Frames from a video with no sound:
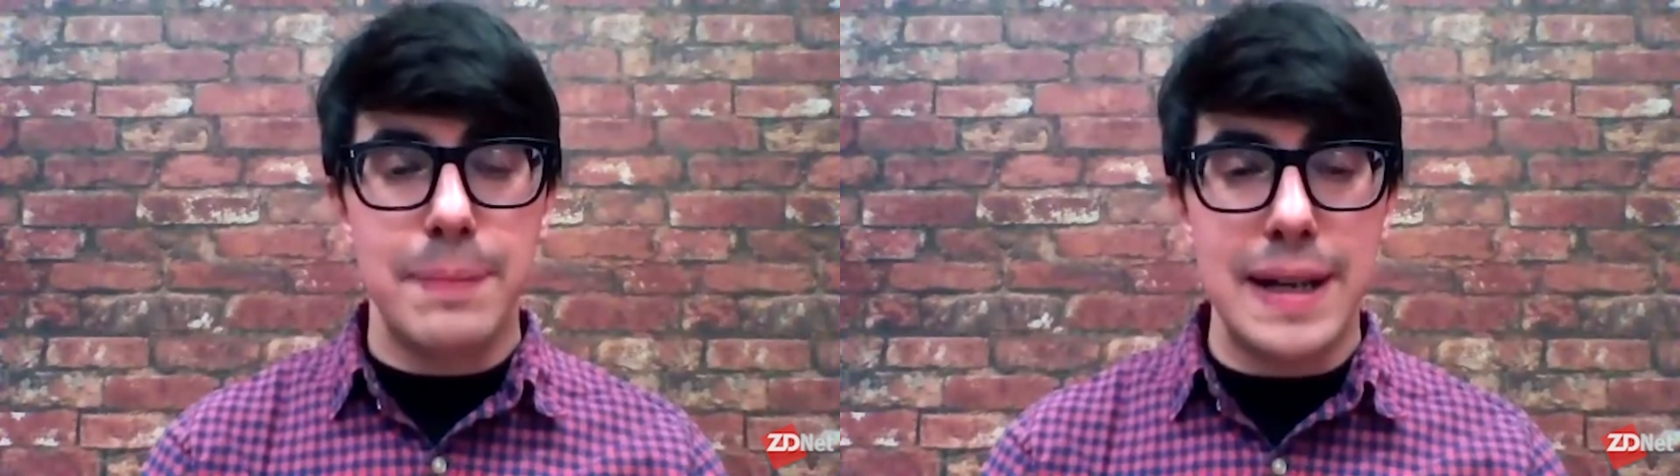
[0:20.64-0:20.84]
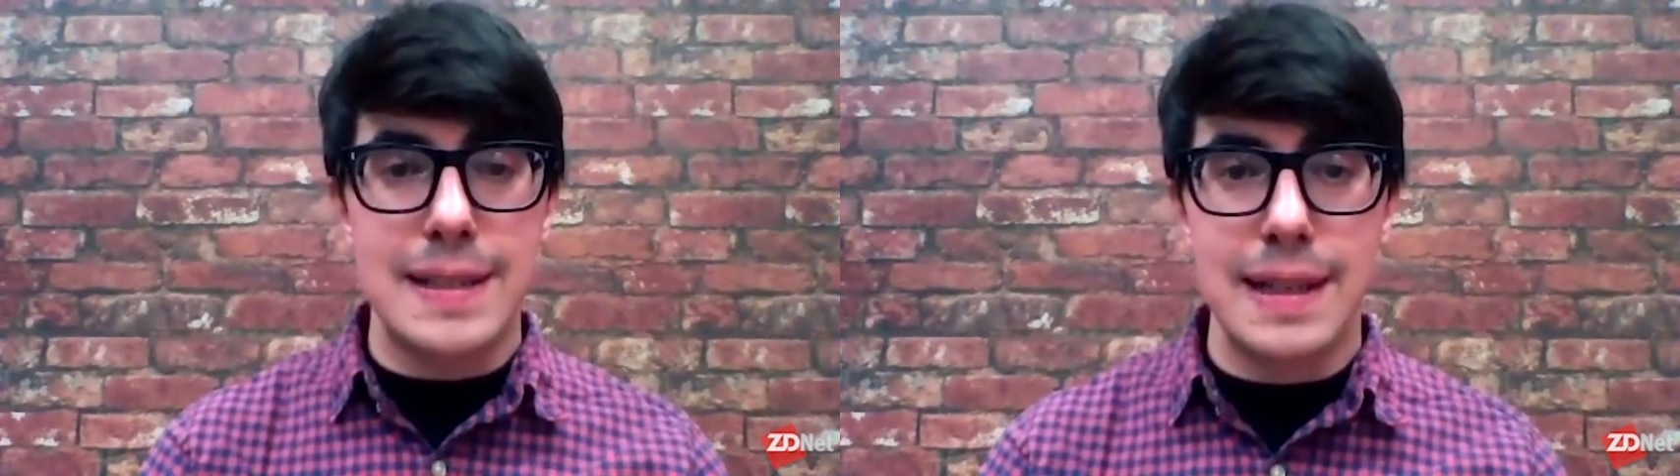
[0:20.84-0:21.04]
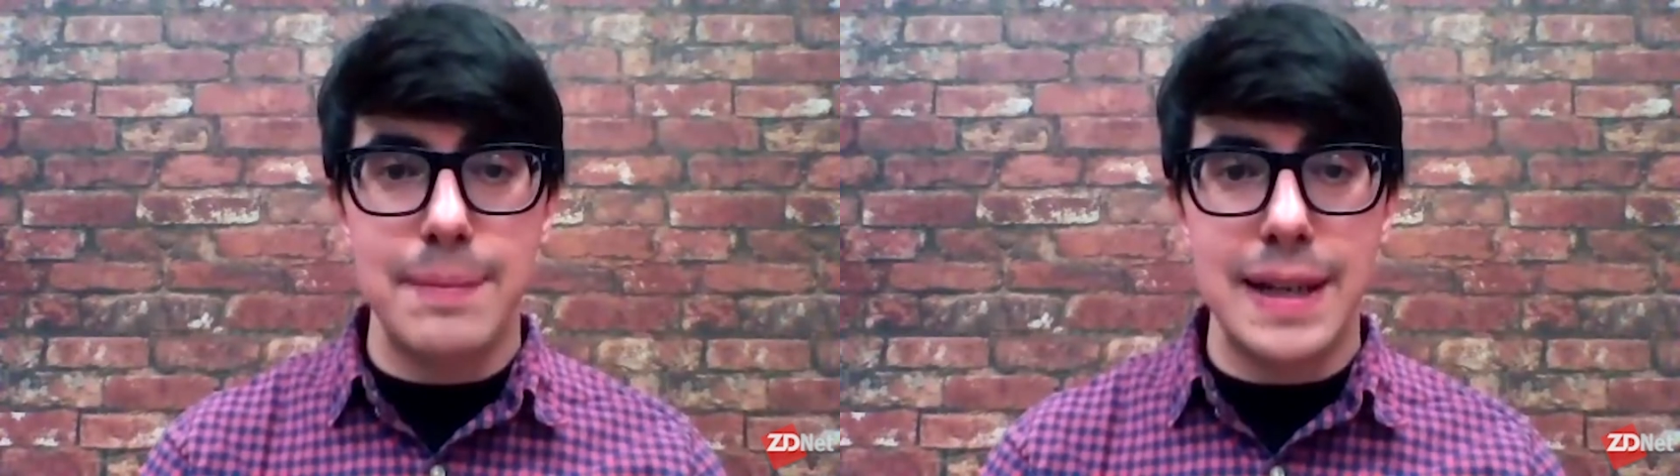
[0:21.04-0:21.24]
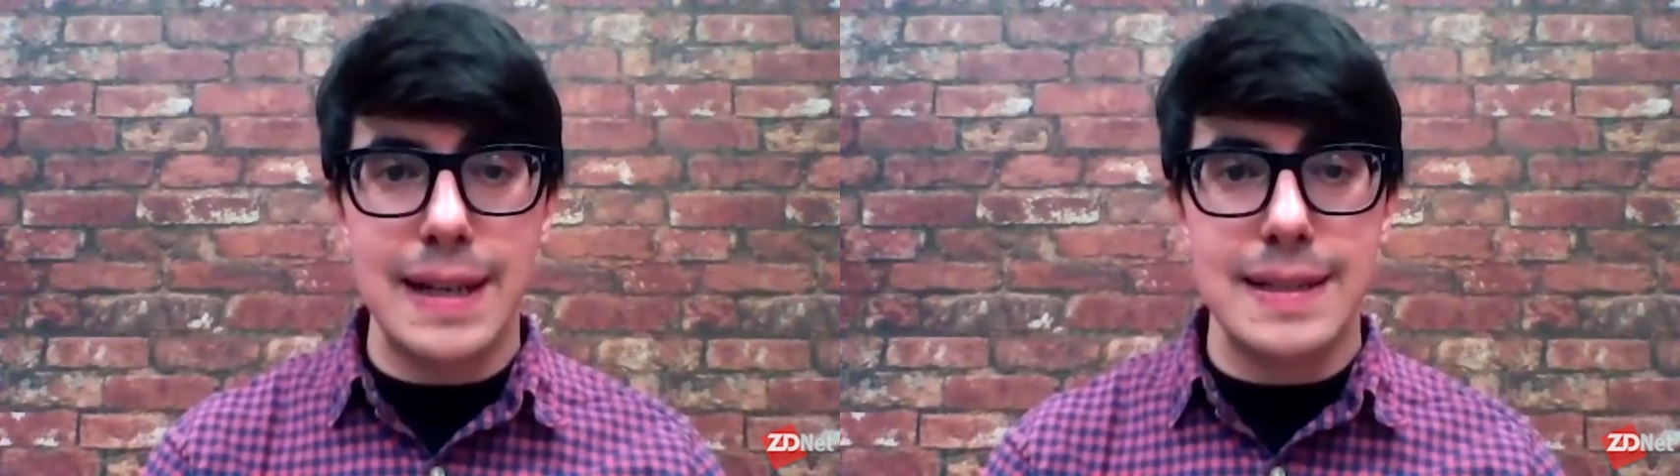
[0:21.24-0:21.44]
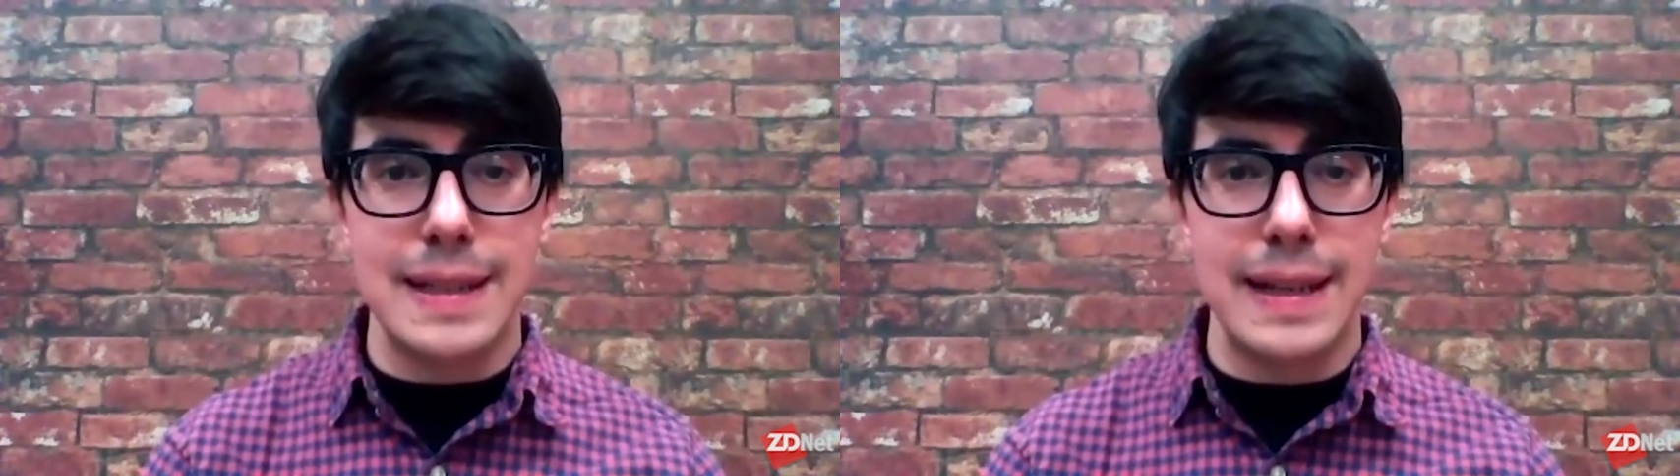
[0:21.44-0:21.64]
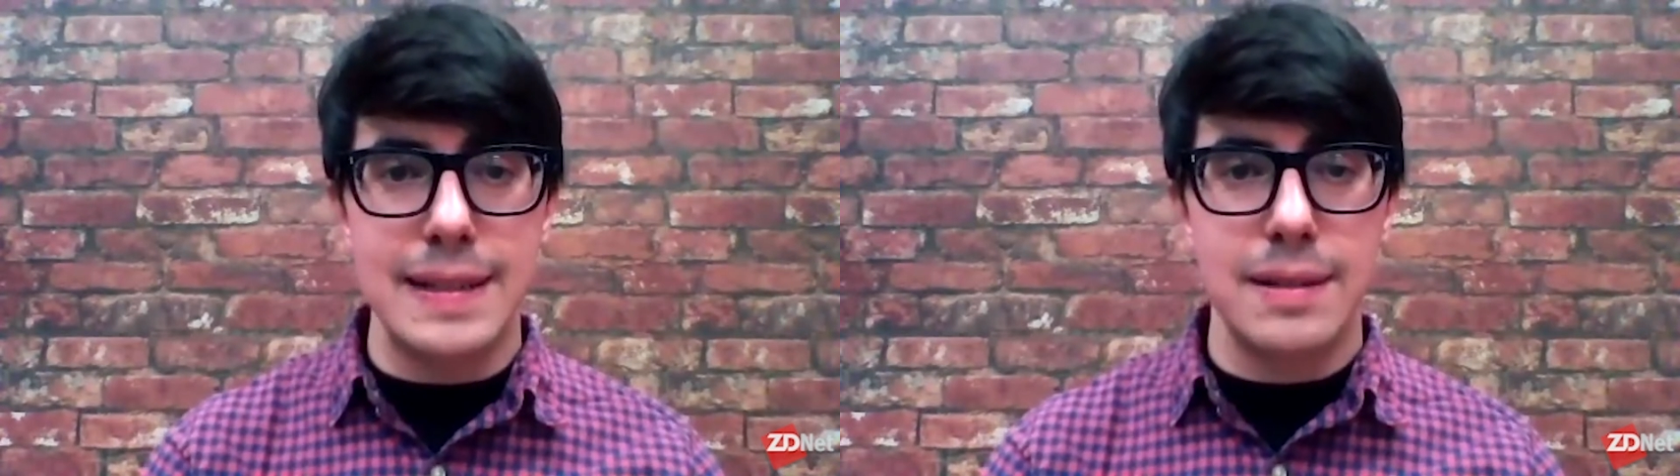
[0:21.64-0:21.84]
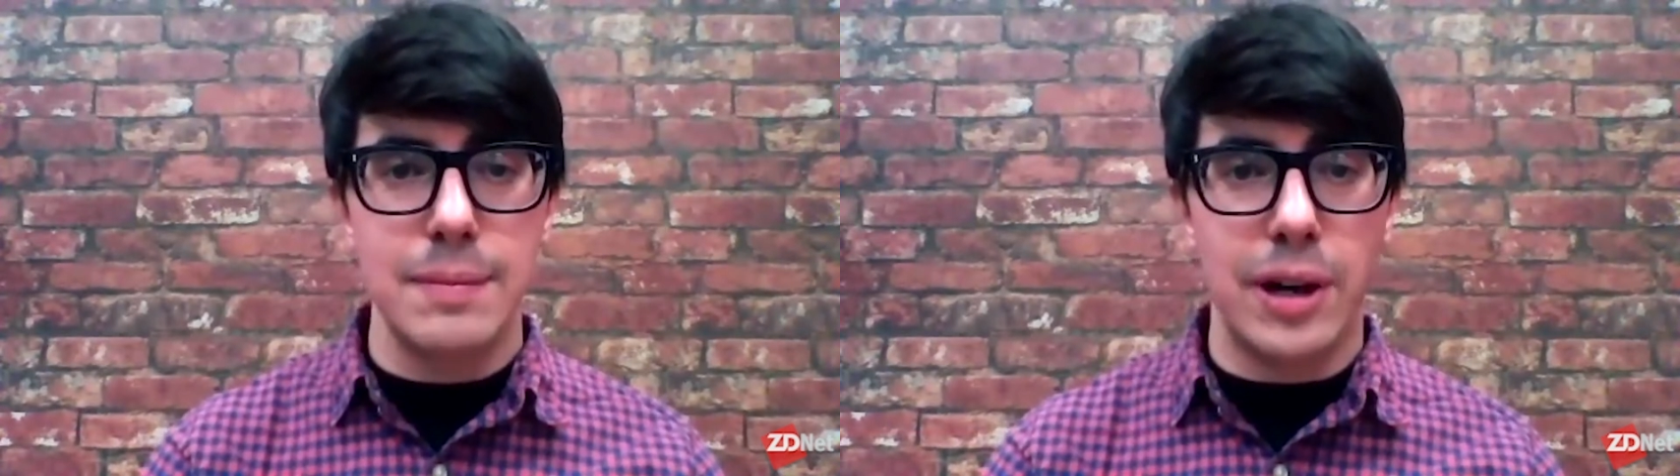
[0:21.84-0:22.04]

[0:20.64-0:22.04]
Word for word: it basically means is